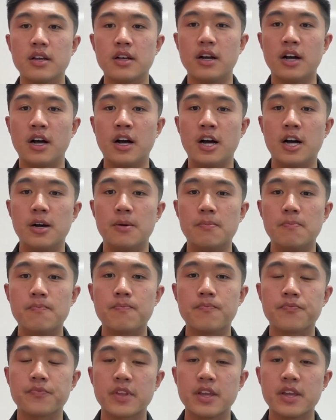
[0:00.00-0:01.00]
Um,
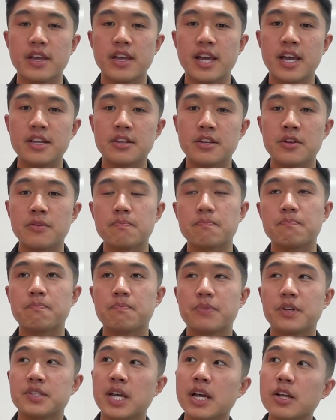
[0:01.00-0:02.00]
and
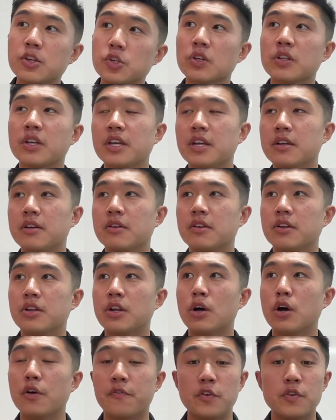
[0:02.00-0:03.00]
potentially,
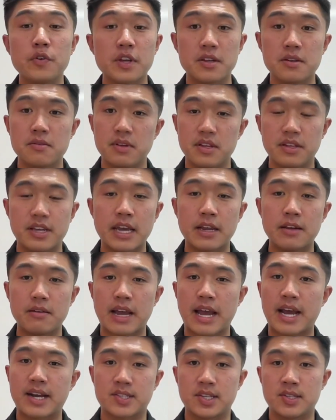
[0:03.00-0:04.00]
if you can get
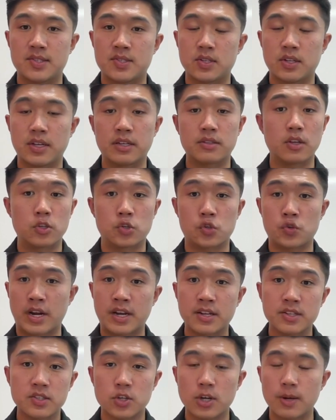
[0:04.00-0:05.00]
access to like the
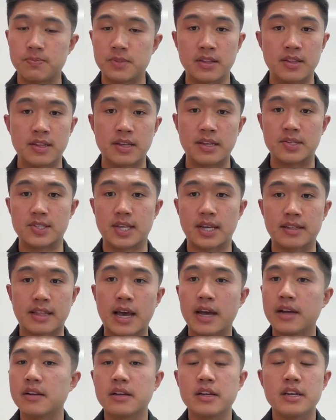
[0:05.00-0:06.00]
transcript and things like
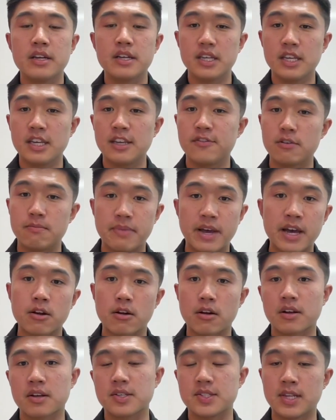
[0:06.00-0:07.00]
that, even better,
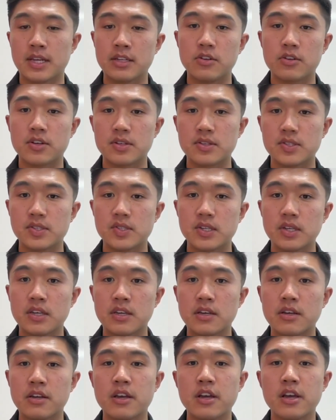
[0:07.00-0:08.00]
because then you can
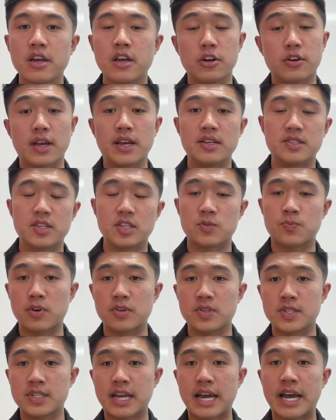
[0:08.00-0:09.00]
see, okay, is this
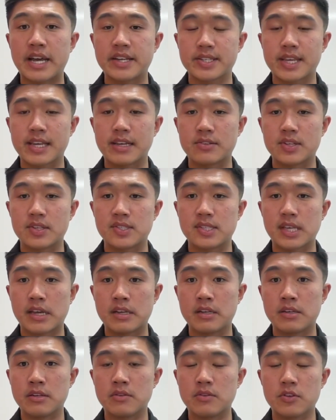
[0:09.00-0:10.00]
person asking to
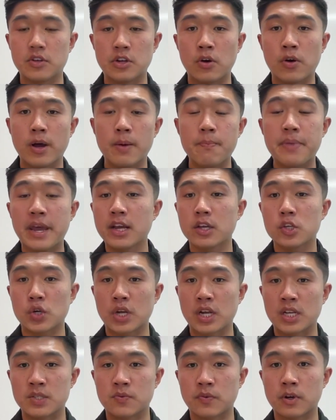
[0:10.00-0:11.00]
send, a bank
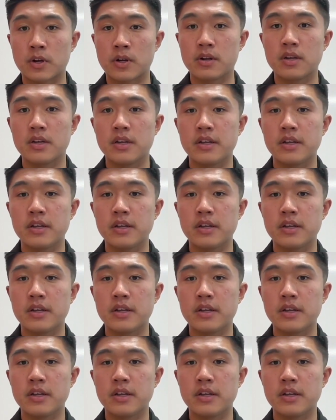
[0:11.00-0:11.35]
transfer?